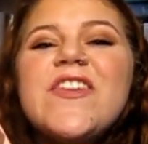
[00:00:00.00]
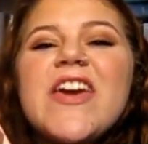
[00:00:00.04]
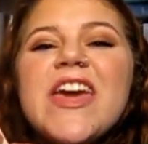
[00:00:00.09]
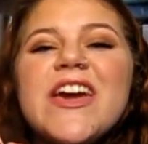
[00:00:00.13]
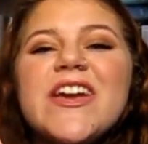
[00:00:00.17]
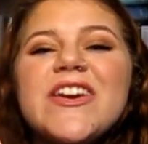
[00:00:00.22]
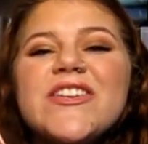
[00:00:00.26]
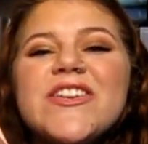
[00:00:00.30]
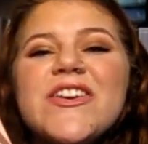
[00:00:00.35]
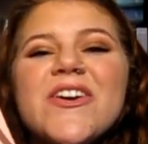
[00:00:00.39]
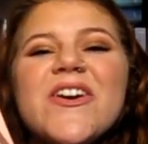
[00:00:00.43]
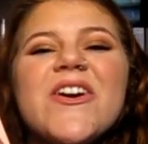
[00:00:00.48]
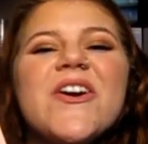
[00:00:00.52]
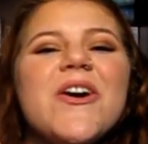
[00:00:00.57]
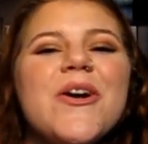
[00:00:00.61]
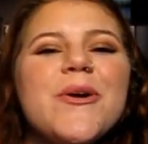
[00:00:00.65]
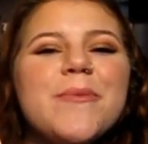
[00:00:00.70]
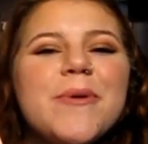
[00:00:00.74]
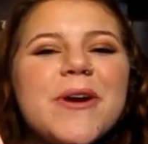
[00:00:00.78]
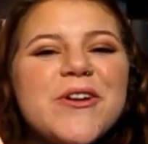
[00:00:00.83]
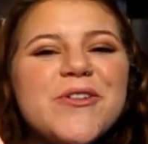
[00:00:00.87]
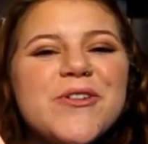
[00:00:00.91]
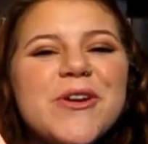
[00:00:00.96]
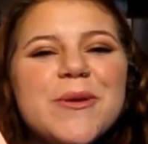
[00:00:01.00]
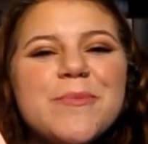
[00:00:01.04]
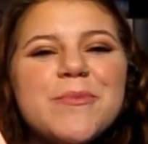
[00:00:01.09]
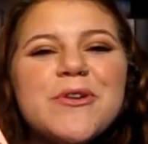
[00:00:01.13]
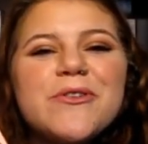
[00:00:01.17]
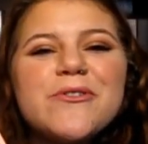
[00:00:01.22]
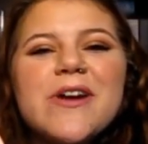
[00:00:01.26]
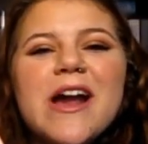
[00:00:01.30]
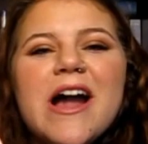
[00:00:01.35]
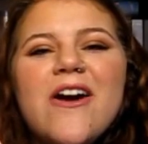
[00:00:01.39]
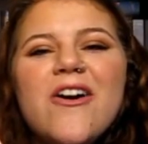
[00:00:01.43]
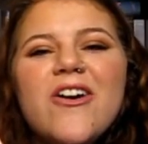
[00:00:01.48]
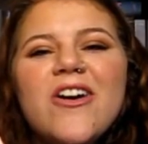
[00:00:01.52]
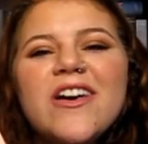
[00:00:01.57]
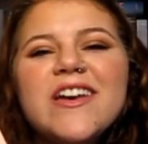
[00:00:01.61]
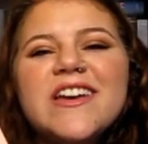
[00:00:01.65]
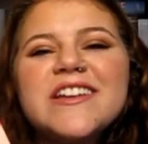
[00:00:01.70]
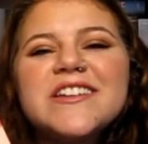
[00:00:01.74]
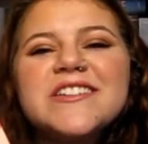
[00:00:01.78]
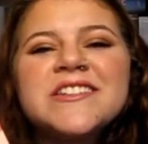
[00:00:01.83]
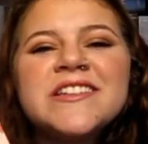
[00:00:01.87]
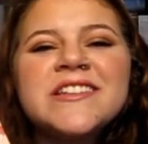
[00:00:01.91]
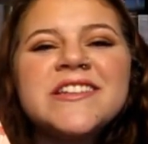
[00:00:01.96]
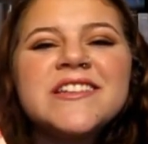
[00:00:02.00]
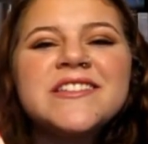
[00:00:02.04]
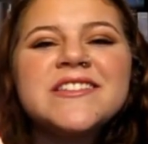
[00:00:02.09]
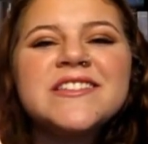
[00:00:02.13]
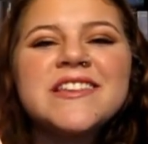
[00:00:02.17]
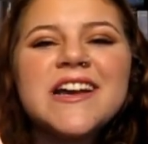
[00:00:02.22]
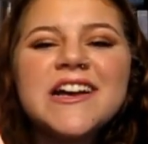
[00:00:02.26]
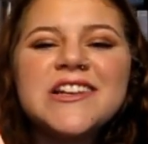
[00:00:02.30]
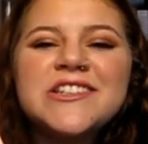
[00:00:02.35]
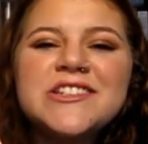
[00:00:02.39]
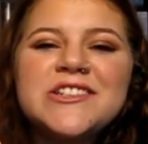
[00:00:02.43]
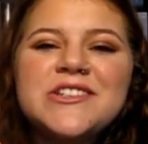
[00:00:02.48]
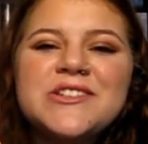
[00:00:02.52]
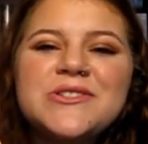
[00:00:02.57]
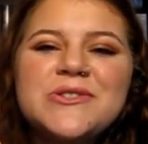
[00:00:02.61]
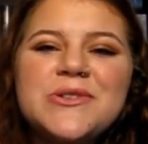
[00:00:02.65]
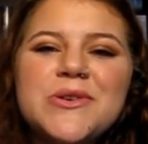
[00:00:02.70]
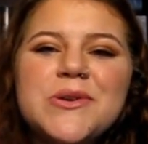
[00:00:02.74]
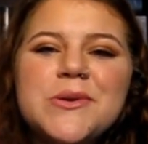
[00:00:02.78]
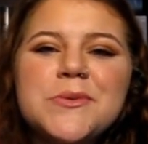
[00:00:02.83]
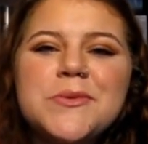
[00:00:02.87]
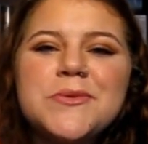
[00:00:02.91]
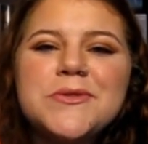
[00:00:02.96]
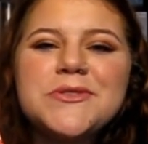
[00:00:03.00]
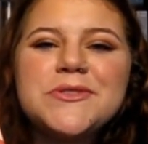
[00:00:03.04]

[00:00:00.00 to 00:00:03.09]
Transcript: Fangirl by Rainbow Rowell. It's just such an adorable